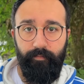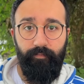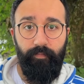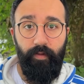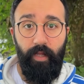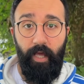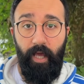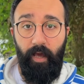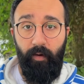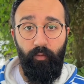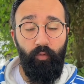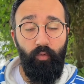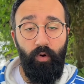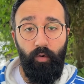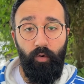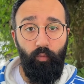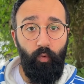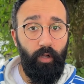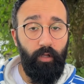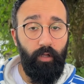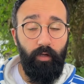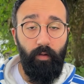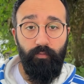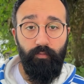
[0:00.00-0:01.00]
Hey everyone,
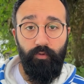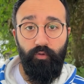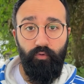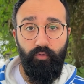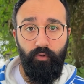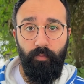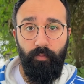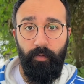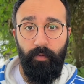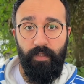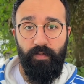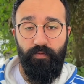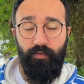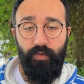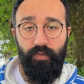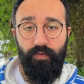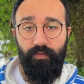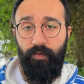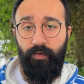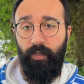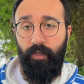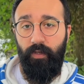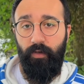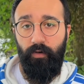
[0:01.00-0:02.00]
welcome to Nureply's
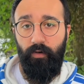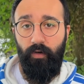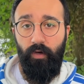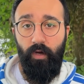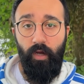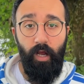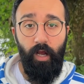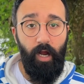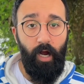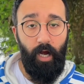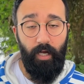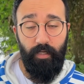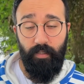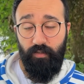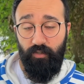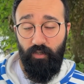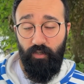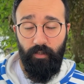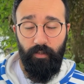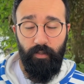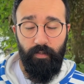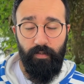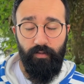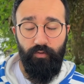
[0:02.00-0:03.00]
first video. I
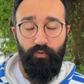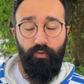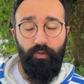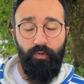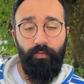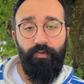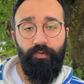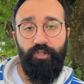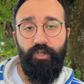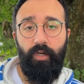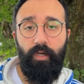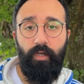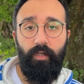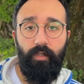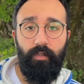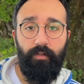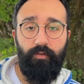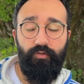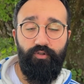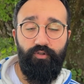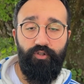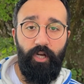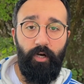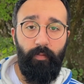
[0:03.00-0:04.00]
started this YouTube channel
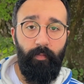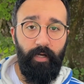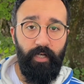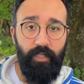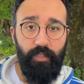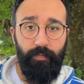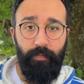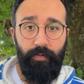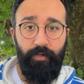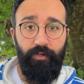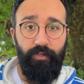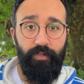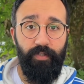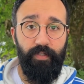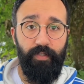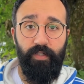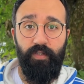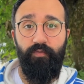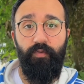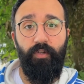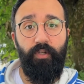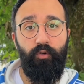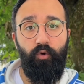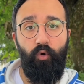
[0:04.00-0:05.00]
to share my
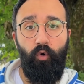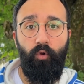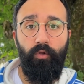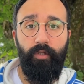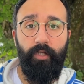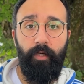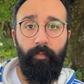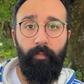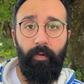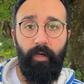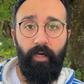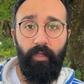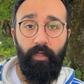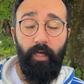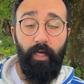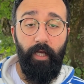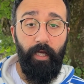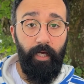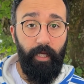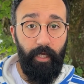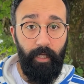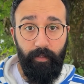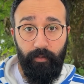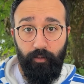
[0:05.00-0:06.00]
experiences with cold email.
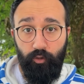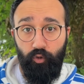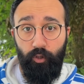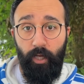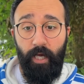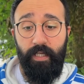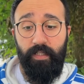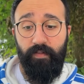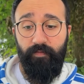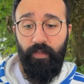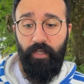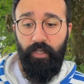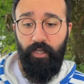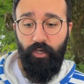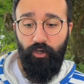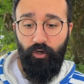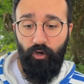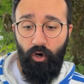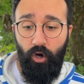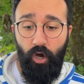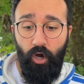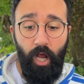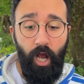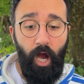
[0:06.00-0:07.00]
In today's
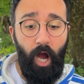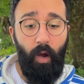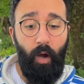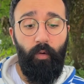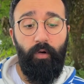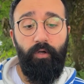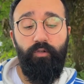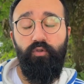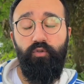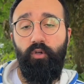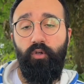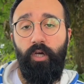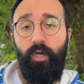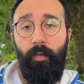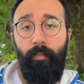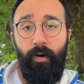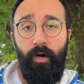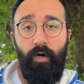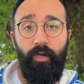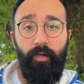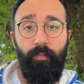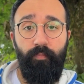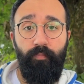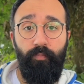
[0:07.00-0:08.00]
video, I want to talk
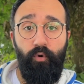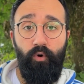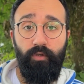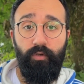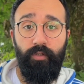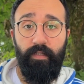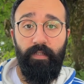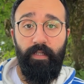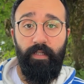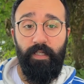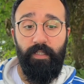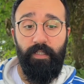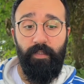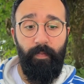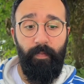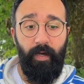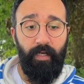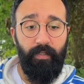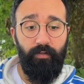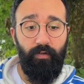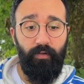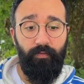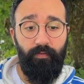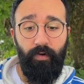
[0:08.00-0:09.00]
about important
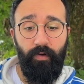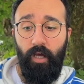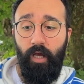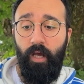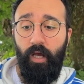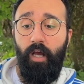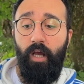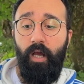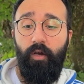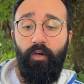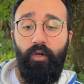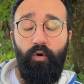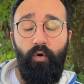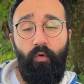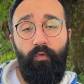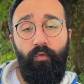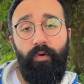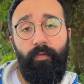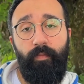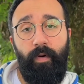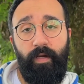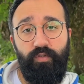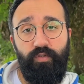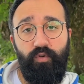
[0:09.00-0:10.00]
aspect of
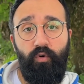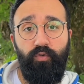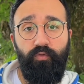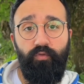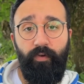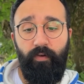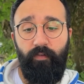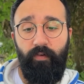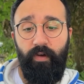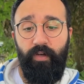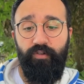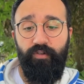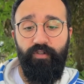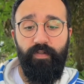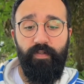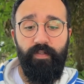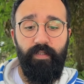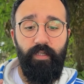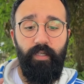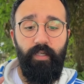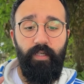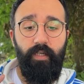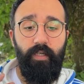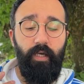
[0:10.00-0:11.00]
growing my software
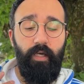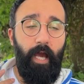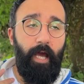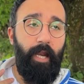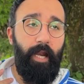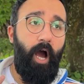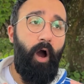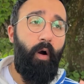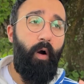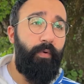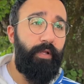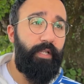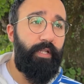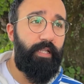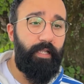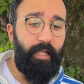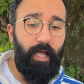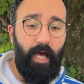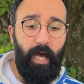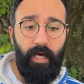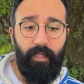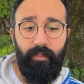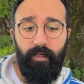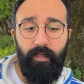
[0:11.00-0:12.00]
agency and how it
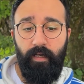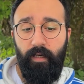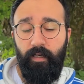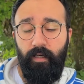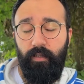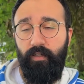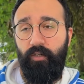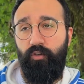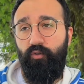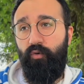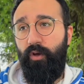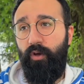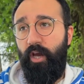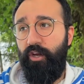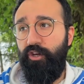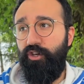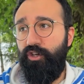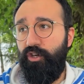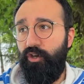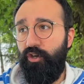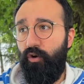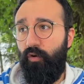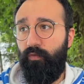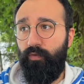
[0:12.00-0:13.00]
led the
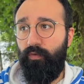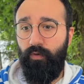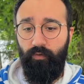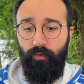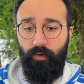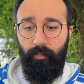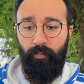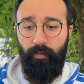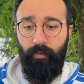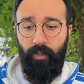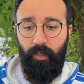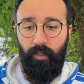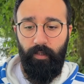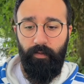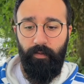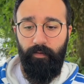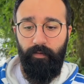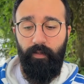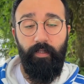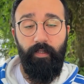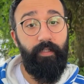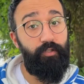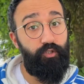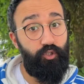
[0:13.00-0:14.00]
creation of Nureply.
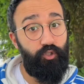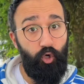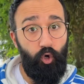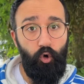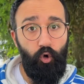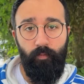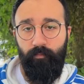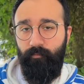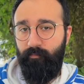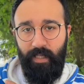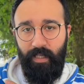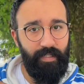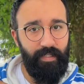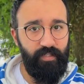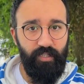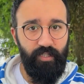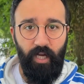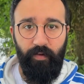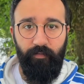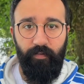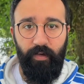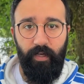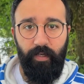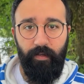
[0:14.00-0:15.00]
So let's
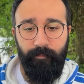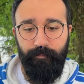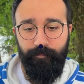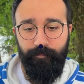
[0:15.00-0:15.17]
dive in.